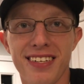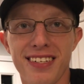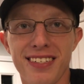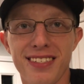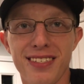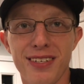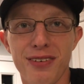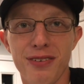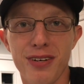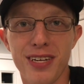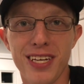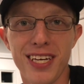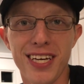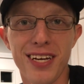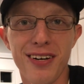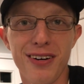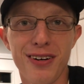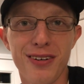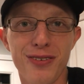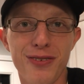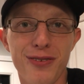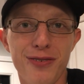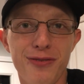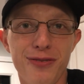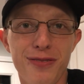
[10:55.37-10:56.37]
So in a year
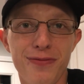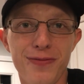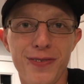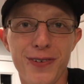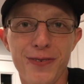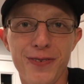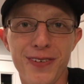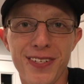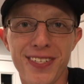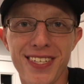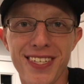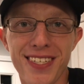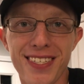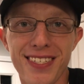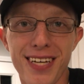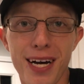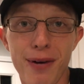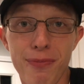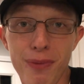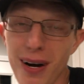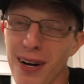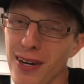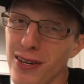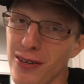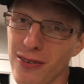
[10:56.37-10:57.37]
I'll do a review on this. I'll
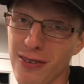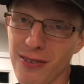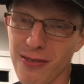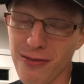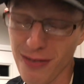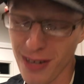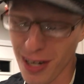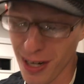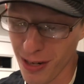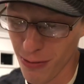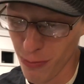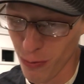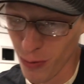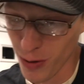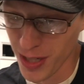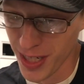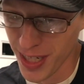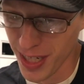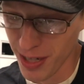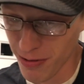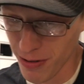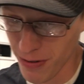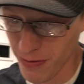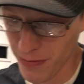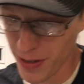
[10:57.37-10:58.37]
probably do a 1
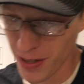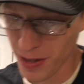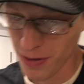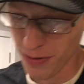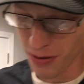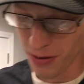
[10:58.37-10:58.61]
year review.